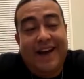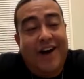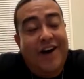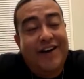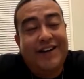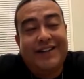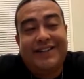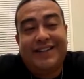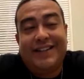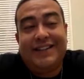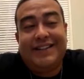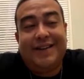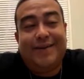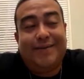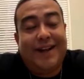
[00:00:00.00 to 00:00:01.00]
honestly,
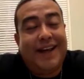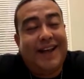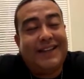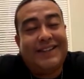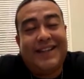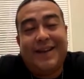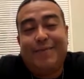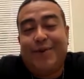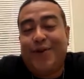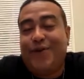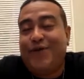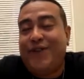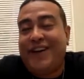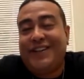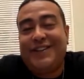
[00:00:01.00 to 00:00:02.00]
some like I said,
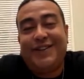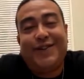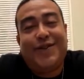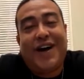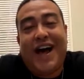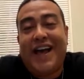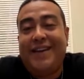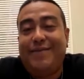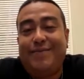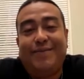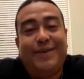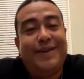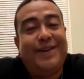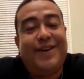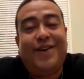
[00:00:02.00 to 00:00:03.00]
motivational hype.
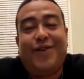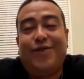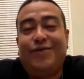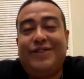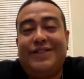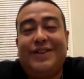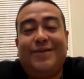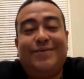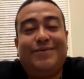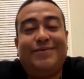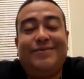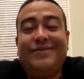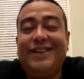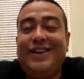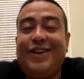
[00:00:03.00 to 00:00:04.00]
You know,
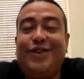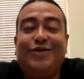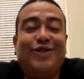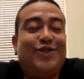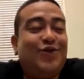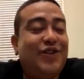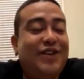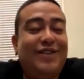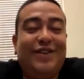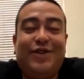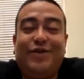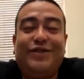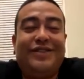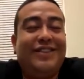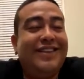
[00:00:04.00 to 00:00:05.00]
some street
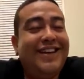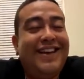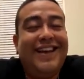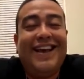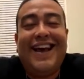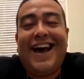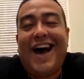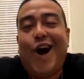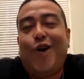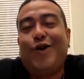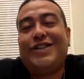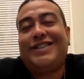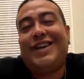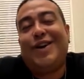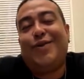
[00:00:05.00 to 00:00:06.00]
little. I
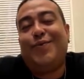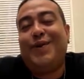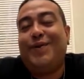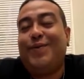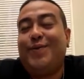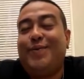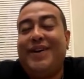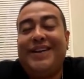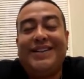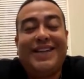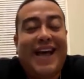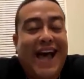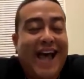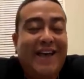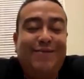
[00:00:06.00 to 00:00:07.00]
always tell people, man, it's
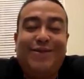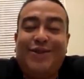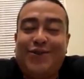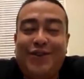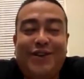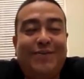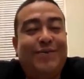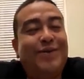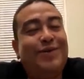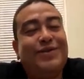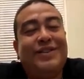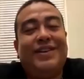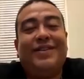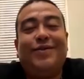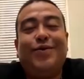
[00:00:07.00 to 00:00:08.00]
hype street
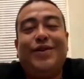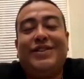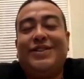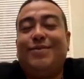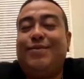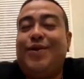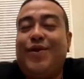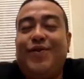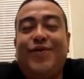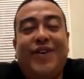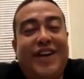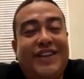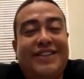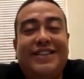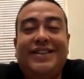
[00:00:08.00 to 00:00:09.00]
music with some
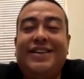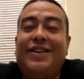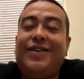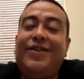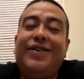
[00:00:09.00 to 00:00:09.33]
motivation.